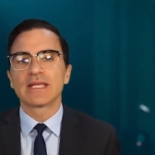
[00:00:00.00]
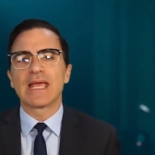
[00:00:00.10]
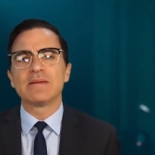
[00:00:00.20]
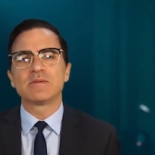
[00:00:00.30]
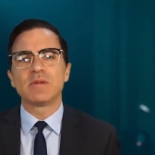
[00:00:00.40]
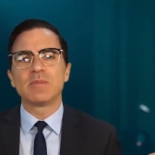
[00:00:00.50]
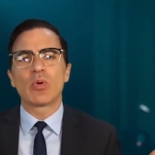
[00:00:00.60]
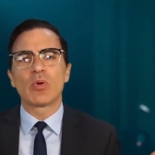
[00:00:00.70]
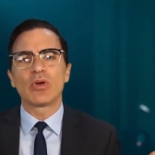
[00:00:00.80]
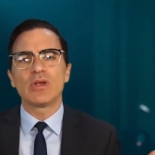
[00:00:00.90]
came to be
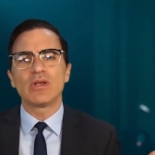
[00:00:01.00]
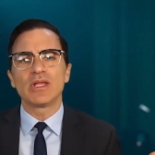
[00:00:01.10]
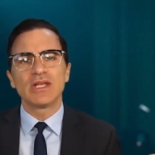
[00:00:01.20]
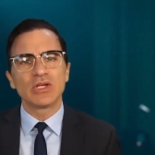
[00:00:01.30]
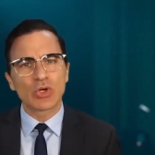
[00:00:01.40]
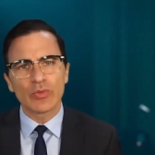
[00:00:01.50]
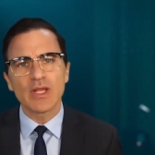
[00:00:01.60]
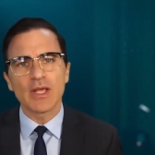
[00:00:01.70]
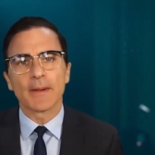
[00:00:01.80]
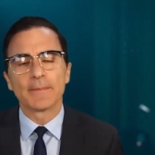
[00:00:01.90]
born in
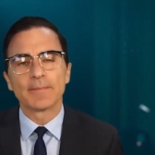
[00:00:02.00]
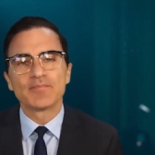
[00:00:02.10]
Korea?